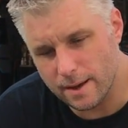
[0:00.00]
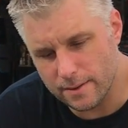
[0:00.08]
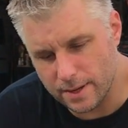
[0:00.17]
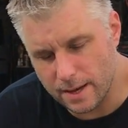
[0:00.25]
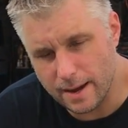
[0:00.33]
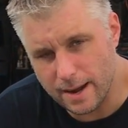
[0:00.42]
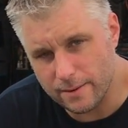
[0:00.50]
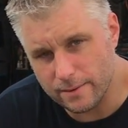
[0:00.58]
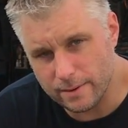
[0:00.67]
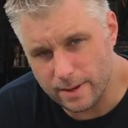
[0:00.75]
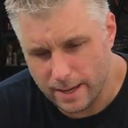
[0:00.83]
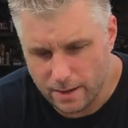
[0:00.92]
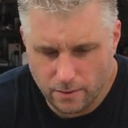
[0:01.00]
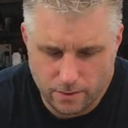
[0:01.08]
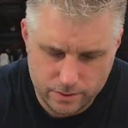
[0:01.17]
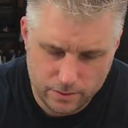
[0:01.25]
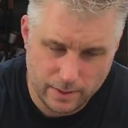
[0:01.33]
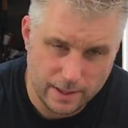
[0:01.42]
the cutout, it
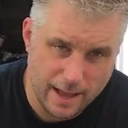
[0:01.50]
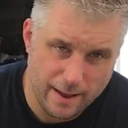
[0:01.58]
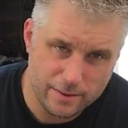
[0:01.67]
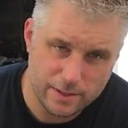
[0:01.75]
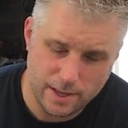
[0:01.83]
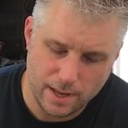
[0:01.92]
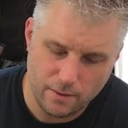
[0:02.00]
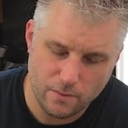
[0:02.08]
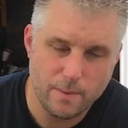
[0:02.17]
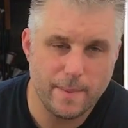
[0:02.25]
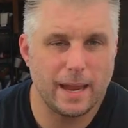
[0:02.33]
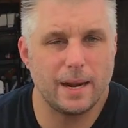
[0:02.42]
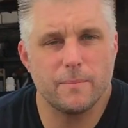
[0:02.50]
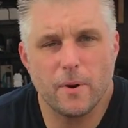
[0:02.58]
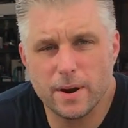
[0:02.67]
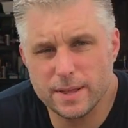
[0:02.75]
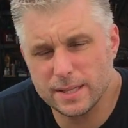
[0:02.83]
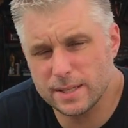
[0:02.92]
also allows the remaining
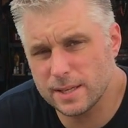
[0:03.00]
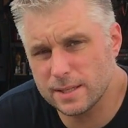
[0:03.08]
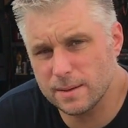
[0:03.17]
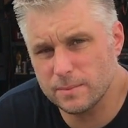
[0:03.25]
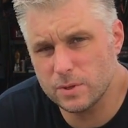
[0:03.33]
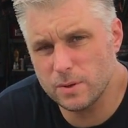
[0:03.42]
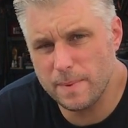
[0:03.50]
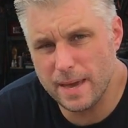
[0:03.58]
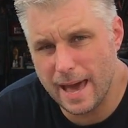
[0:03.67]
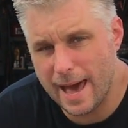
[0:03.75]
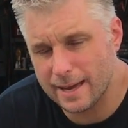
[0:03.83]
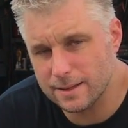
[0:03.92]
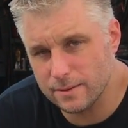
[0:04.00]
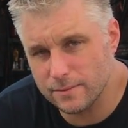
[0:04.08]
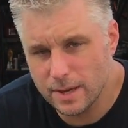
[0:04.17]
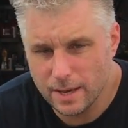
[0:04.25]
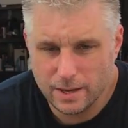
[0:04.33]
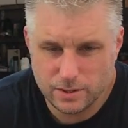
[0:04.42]
part of the system to be active.
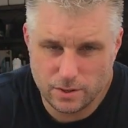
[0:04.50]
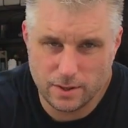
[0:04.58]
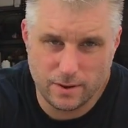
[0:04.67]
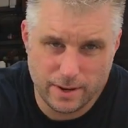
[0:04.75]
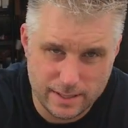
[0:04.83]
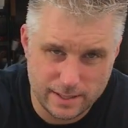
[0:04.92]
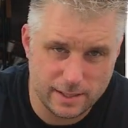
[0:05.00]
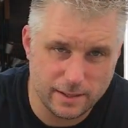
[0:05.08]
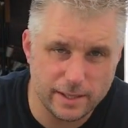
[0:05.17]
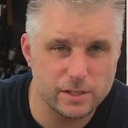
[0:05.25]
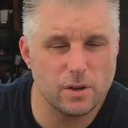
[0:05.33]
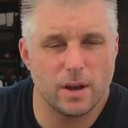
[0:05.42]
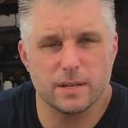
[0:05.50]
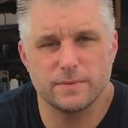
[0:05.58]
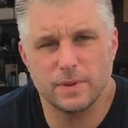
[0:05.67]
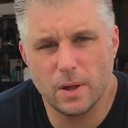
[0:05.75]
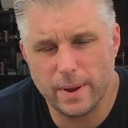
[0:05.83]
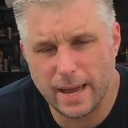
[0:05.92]
So there is still exhaust
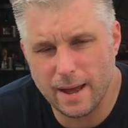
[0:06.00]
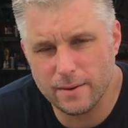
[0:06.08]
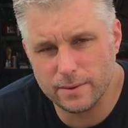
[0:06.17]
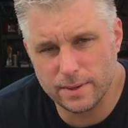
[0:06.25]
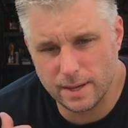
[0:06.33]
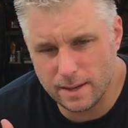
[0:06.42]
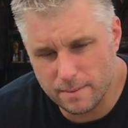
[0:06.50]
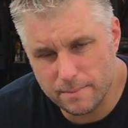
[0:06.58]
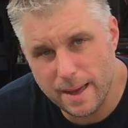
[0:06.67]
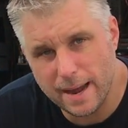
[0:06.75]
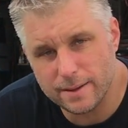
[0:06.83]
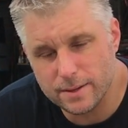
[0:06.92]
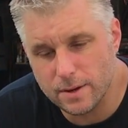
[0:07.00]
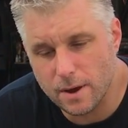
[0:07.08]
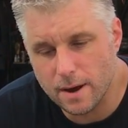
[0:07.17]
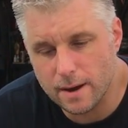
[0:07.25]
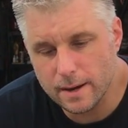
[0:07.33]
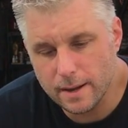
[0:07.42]
flowing out the back of the
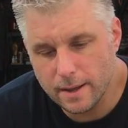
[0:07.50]
car.